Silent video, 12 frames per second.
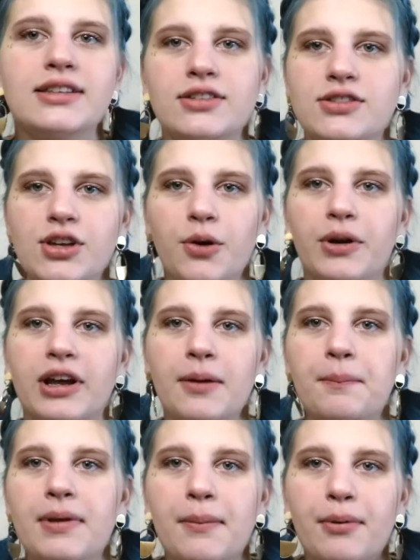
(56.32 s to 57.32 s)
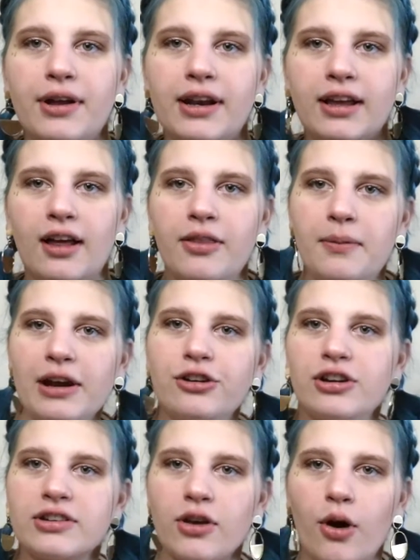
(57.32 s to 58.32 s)
So we're gonna be putting the
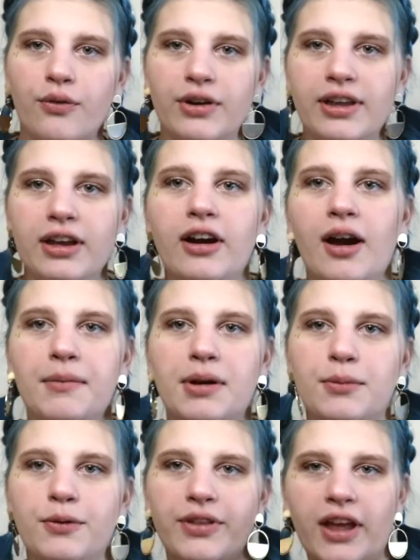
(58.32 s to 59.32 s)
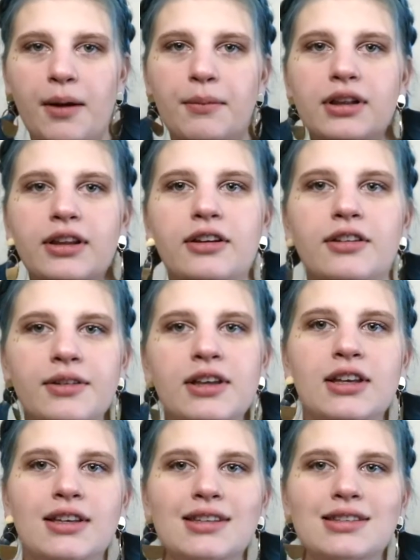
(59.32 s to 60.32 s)
pictures over here. I'm gonna move the camera a little
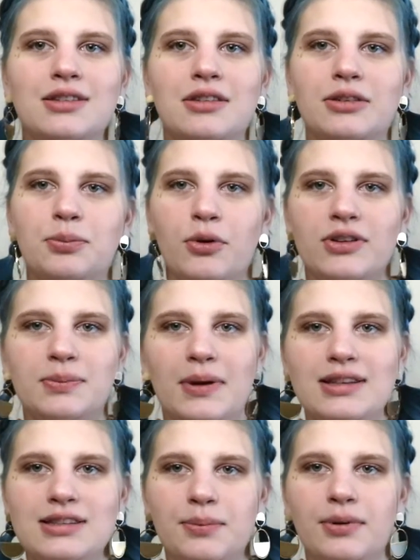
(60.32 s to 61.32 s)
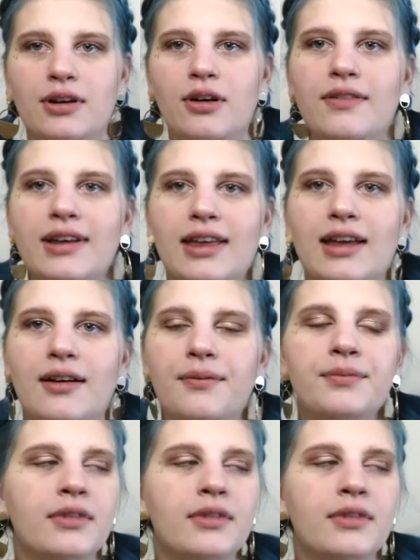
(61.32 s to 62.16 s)
so there's more space to put it over here.